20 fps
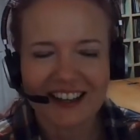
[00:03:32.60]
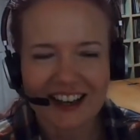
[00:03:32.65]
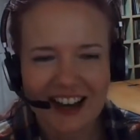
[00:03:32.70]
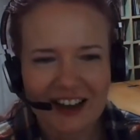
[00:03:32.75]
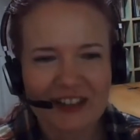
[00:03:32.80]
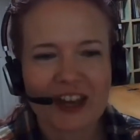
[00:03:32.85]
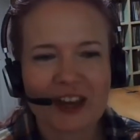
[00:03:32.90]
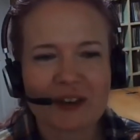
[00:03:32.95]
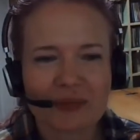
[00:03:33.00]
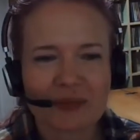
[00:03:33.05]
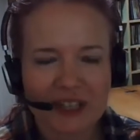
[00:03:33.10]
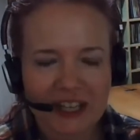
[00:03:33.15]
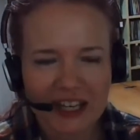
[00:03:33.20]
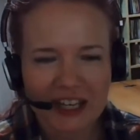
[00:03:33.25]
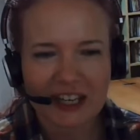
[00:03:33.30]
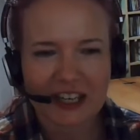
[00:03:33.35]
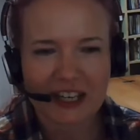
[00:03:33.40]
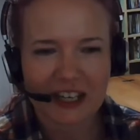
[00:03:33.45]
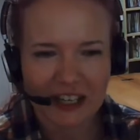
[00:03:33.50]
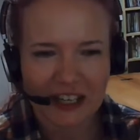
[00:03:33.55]
at that
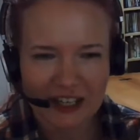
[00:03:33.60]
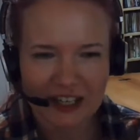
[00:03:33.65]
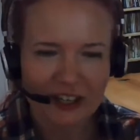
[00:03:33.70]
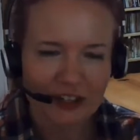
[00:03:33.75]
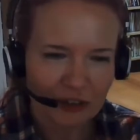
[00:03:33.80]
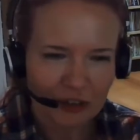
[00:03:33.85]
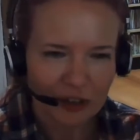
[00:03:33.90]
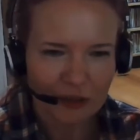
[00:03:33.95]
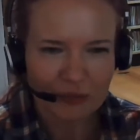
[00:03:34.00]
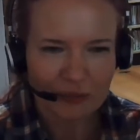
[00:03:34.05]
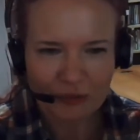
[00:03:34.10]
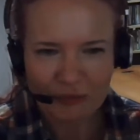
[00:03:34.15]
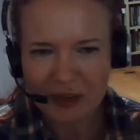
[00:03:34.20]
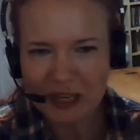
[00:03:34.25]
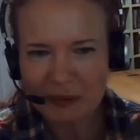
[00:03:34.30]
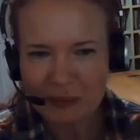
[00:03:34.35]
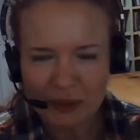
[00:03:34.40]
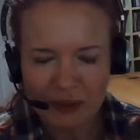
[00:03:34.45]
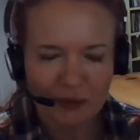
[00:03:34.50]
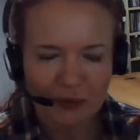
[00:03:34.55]
particular group of
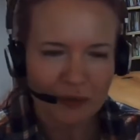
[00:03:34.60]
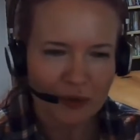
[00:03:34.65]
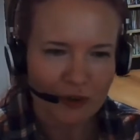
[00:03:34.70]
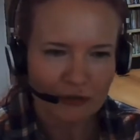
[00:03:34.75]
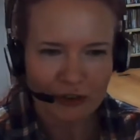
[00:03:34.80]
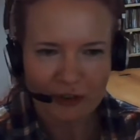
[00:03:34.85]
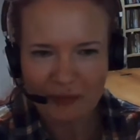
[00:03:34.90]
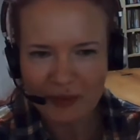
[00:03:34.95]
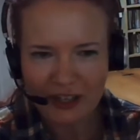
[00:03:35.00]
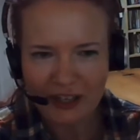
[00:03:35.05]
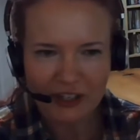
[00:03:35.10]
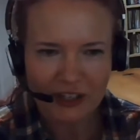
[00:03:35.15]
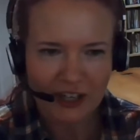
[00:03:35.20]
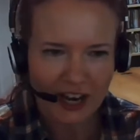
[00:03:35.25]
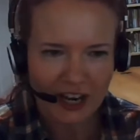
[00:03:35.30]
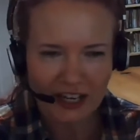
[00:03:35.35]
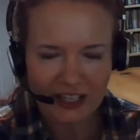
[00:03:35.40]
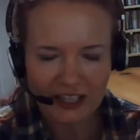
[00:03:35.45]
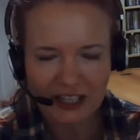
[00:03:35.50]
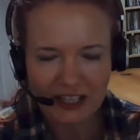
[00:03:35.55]
people who'd moved from lecture
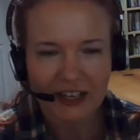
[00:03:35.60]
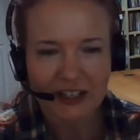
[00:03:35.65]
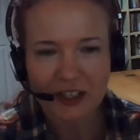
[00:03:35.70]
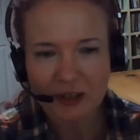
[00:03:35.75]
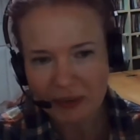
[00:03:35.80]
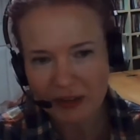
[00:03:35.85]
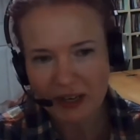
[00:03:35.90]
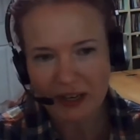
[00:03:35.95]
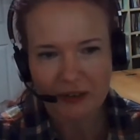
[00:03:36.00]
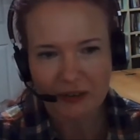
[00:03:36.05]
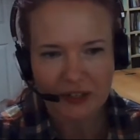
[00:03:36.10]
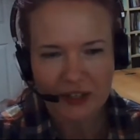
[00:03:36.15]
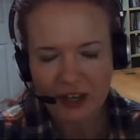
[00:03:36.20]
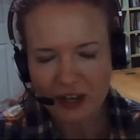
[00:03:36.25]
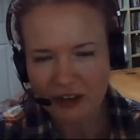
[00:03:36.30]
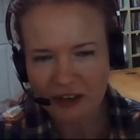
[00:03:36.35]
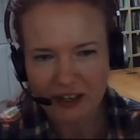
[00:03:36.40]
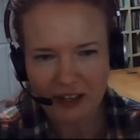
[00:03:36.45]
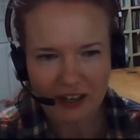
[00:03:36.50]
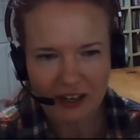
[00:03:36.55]
A to lecture B, I was the
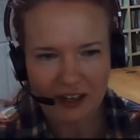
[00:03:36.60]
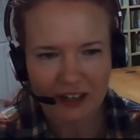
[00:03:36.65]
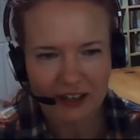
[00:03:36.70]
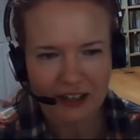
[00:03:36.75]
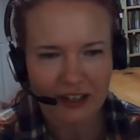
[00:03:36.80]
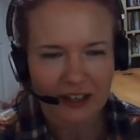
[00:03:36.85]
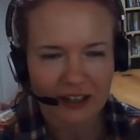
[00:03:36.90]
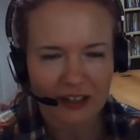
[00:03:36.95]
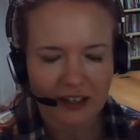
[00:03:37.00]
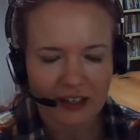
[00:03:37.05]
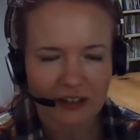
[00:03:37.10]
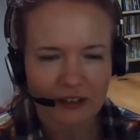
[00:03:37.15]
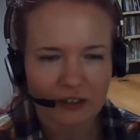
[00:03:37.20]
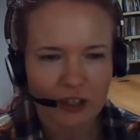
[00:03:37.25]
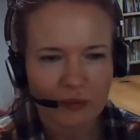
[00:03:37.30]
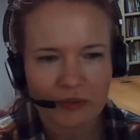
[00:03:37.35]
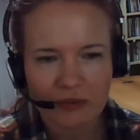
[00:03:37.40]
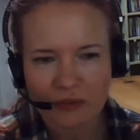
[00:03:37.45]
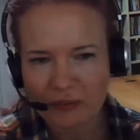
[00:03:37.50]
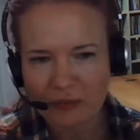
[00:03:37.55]
only girl in that in that
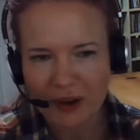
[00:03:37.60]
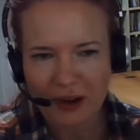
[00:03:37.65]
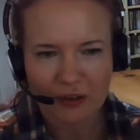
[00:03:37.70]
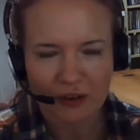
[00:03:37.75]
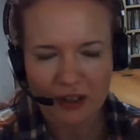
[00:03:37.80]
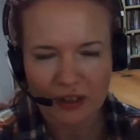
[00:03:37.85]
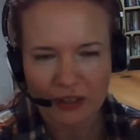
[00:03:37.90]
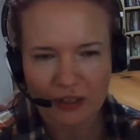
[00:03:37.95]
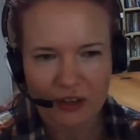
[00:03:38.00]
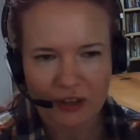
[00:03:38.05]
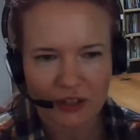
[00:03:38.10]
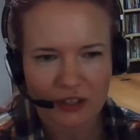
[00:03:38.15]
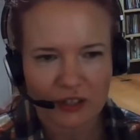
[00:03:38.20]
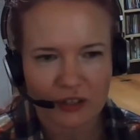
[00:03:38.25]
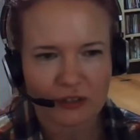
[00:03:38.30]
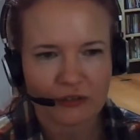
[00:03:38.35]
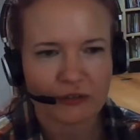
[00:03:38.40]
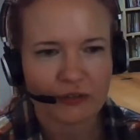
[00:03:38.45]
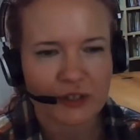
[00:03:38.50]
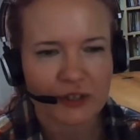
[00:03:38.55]
group of about like
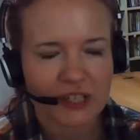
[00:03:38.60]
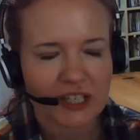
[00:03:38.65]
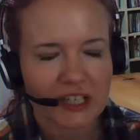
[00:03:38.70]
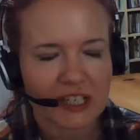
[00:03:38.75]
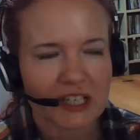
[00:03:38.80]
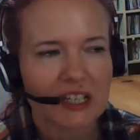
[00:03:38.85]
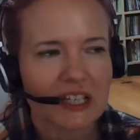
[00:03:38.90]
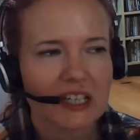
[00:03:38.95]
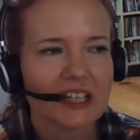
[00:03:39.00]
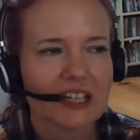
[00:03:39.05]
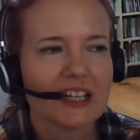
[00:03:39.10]
thirty or forty